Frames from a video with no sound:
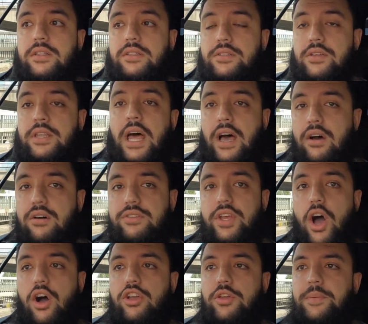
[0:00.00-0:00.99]
so now
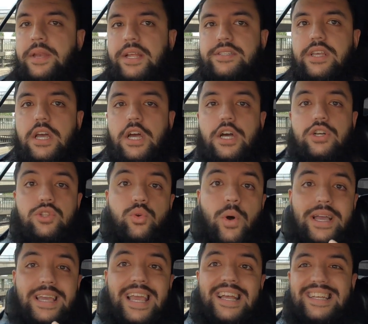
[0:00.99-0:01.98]
the argument is,
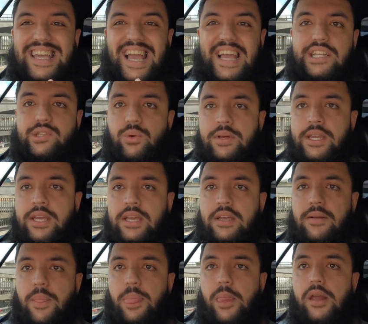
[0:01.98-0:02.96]
do I get a
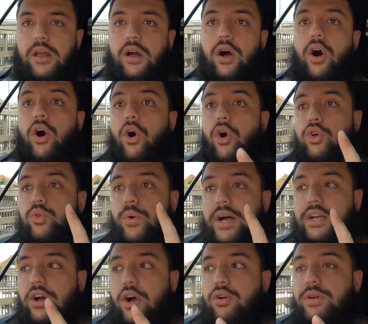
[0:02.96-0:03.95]
K20 or do
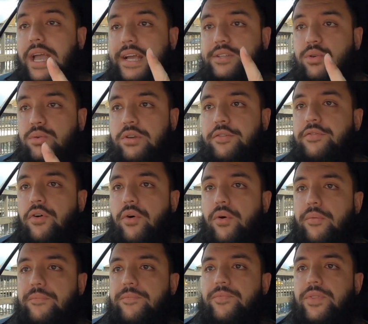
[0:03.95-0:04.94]
I go
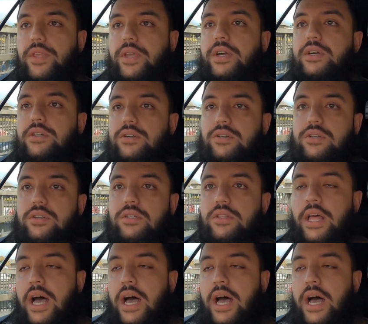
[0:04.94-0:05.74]
K24?